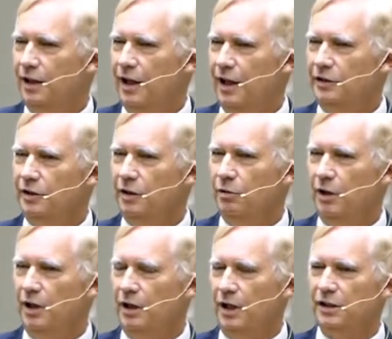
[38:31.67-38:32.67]
And you know
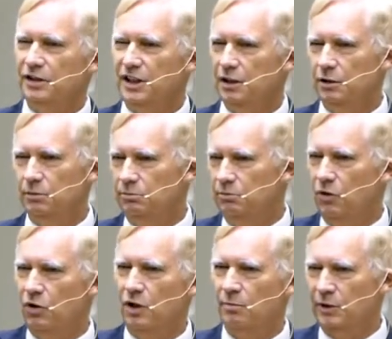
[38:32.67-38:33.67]
what? I could tell
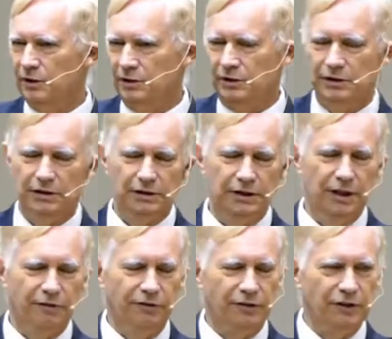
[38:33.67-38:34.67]
more, but
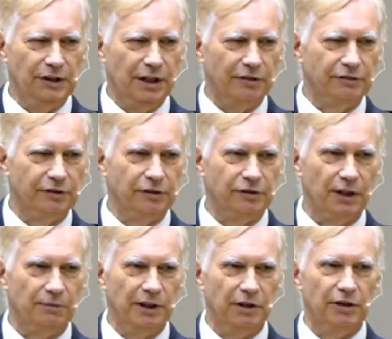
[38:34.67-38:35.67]
enough is enough because
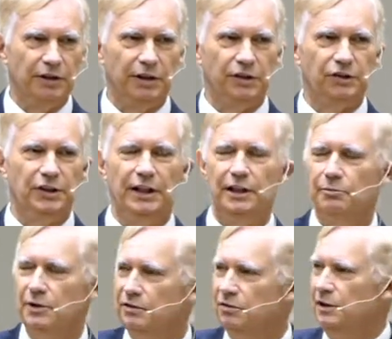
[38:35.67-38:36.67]
I'm the only thing
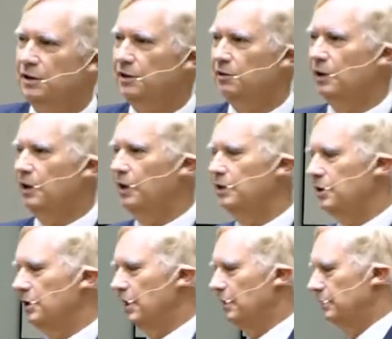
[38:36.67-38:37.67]
standing between you and
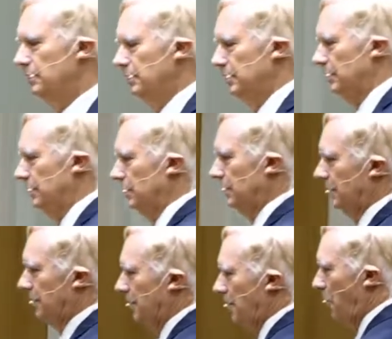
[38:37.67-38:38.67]
lunch now.
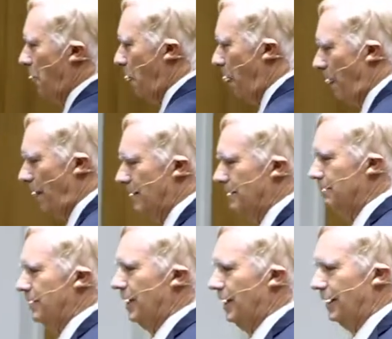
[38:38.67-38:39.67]

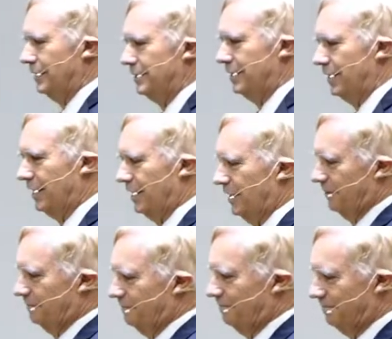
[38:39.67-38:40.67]
But,
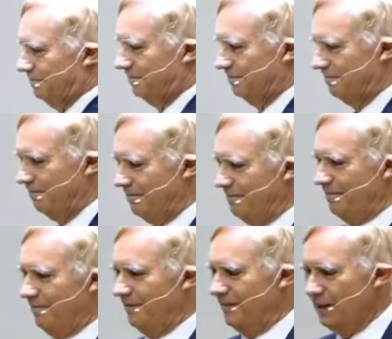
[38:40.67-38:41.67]
um,
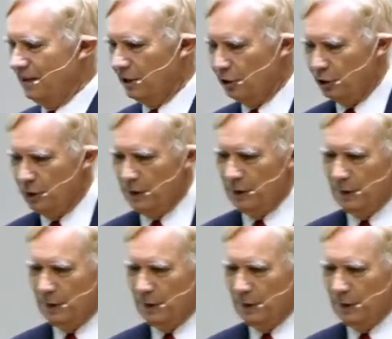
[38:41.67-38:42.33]
you know,